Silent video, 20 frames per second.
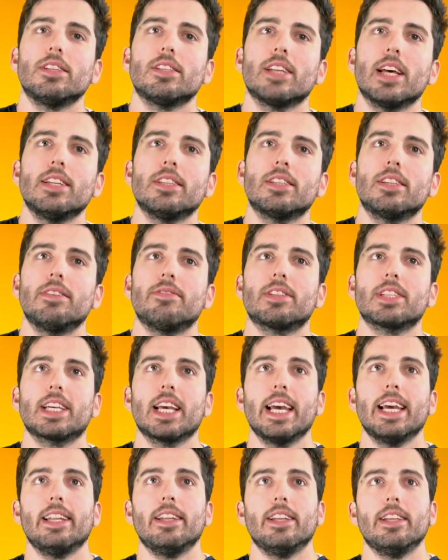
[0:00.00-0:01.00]
Sensitive
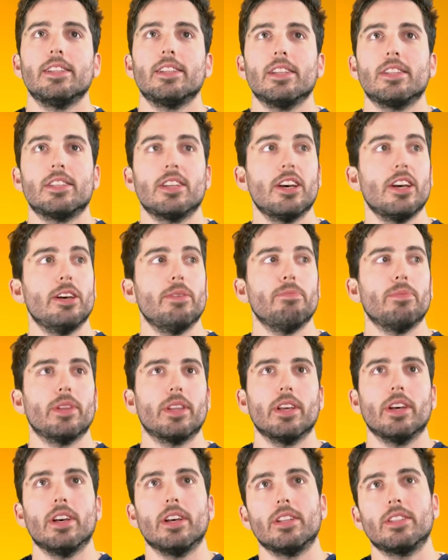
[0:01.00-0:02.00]
skin is a term
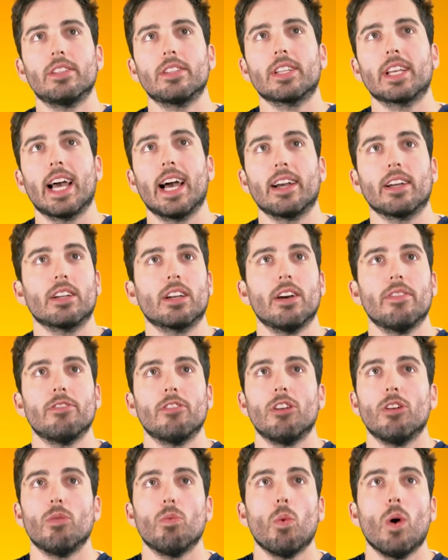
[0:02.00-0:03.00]
that can
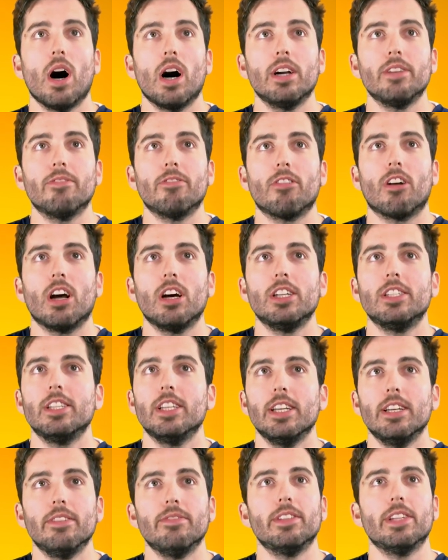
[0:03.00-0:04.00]
cover a wide
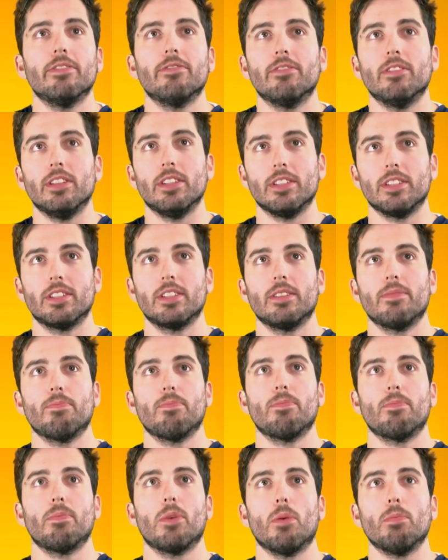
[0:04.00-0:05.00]
variety of different
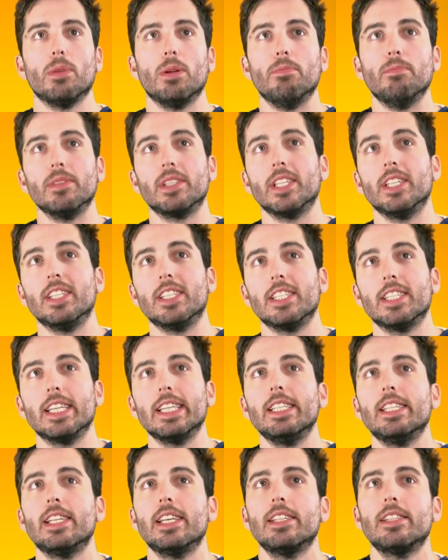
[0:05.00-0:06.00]
problems and
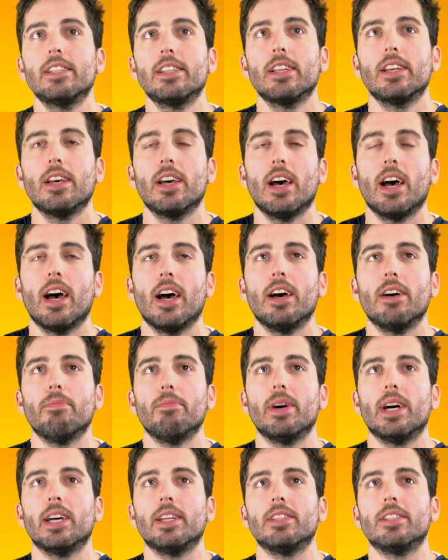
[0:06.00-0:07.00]
diseases,
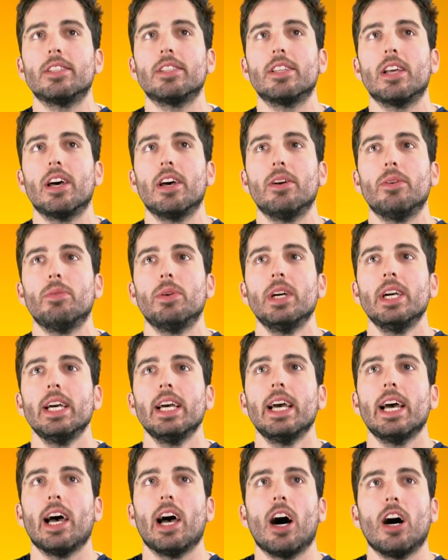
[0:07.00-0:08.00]
and so
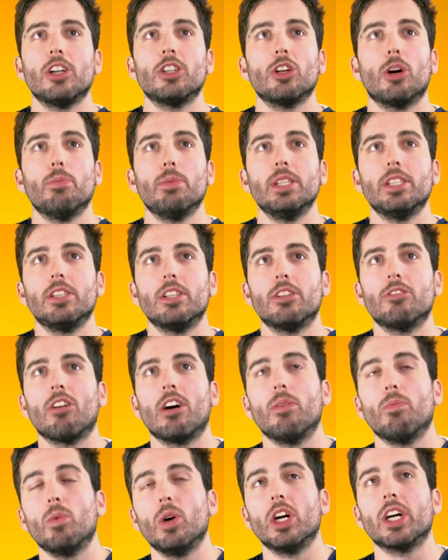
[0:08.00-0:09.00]
our job is to
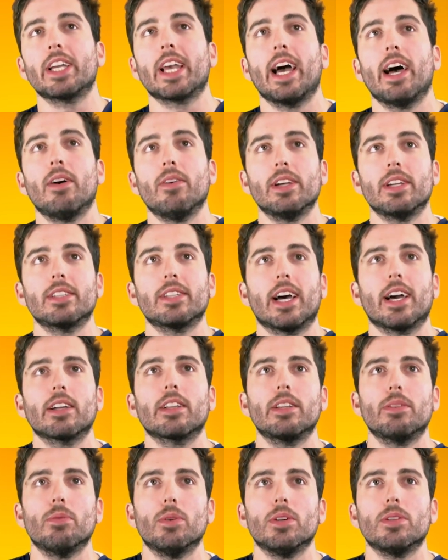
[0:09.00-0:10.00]
try and work out
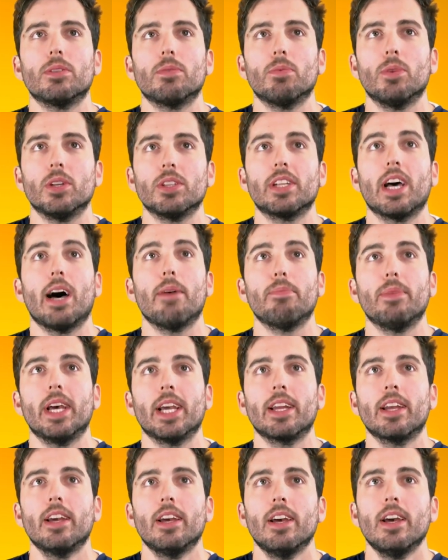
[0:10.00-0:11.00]
exactly what's
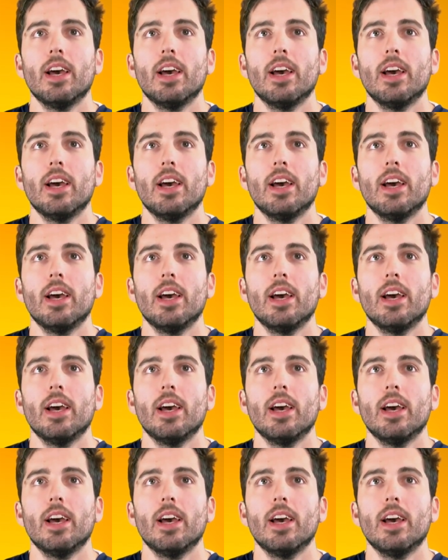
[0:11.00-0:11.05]
happening.